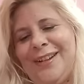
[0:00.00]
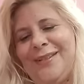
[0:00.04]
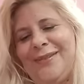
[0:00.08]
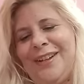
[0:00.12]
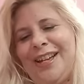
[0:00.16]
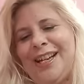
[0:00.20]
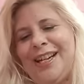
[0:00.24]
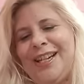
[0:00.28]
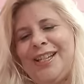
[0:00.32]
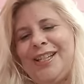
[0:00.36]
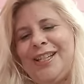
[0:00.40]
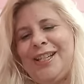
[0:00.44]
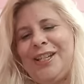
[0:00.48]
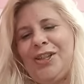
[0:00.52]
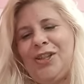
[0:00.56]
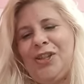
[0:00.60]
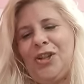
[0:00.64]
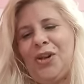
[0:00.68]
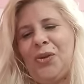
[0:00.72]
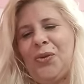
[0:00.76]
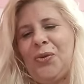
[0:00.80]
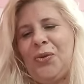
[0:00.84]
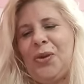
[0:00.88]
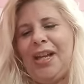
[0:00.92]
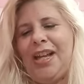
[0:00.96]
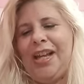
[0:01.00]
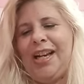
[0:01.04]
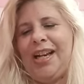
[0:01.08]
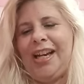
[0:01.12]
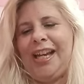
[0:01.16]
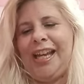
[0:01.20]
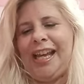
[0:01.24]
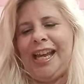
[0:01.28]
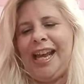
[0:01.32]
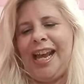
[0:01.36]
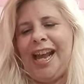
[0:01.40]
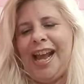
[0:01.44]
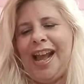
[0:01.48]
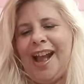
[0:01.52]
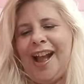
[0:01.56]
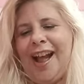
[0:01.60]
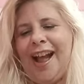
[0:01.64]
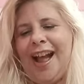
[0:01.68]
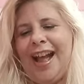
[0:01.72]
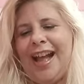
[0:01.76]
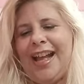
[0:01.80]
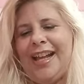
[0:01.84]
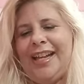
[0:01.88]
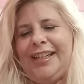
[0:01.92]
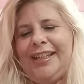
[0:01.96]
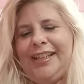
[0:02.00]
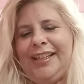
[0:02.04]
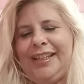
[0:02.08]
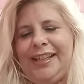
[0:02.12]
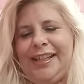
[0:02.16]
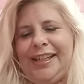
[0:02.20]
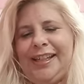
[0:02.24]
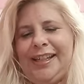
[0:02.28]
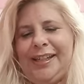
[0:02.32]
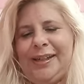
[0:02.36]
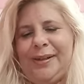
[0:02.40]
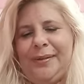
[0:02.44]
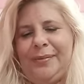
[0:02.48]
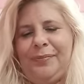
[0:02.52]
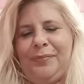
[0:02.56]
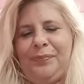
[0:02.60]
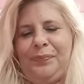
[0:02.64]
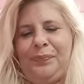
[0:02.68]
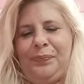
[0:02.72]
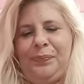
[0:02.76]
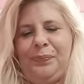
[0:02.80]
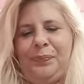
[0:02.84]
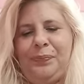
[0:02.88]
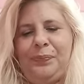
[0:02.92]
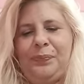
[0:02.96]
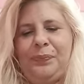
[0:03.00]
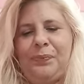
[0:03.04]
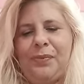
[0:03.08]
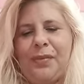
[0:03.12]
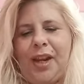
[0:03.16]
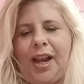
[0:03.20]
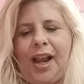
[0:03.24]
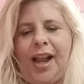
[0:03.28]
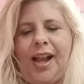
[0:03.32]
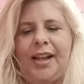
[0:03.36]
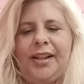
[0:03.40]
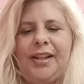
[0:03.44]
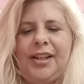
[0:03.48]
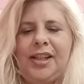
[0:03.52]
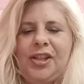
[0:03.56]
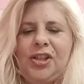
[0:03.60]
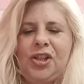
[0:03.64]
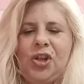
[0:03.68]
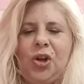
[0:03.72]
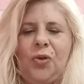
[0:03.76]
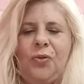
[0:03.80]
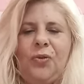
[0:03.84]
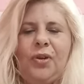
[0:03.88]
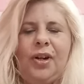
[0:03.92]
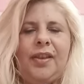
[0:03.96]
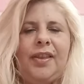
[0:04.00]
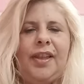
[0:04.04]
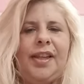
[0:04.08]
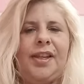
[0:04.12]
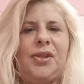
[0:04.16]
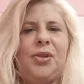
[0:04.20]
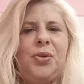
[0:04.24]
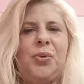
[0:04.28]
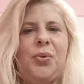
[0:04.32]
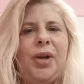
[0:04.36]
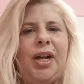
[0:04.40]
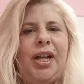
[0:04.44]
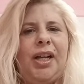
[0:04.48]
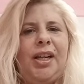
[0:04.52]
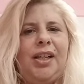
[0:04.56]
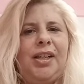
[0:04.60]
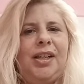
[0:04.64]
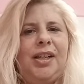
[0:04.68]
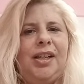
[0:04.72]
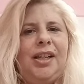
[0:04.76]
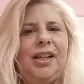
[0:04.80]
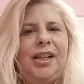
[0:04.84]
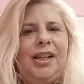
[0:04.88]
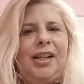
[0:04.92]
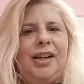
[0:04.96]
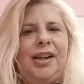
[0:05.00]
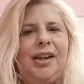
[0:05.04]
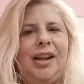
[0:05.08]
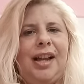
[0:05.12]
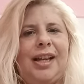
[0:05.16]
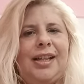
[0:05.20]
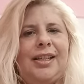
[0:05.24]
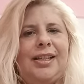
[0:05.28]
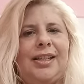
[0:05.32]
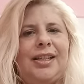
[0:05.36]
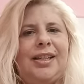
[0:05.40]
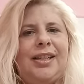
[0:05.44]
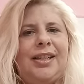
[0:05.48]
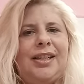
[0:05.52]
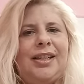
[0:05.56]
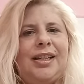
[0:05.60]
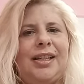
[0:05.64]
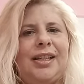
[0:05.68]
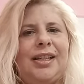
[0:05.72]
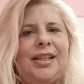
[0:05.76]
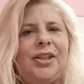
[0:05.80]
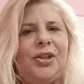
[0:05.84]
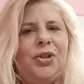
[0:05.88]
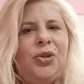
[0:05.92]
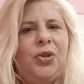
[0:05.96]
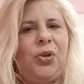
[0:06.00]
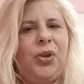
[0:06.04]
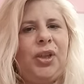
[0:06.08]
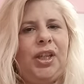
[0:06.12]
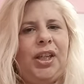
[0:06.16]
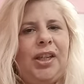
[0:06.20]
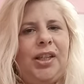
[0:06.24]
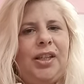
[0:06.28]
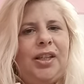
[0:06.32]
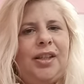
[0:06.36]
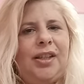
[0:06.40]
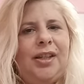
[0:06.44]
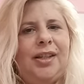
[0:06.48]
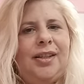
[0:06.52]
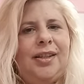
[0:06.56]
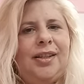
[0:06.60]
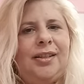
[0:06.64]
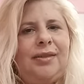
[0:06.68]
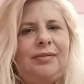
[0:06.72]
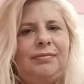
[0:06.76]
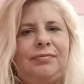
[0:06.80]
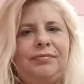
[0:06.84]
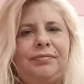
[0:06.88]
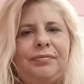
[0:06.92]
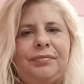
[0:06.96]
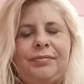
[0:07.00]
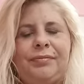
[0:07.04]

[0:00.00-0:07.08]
finished it so quickly. And I discovered this one last 2 years.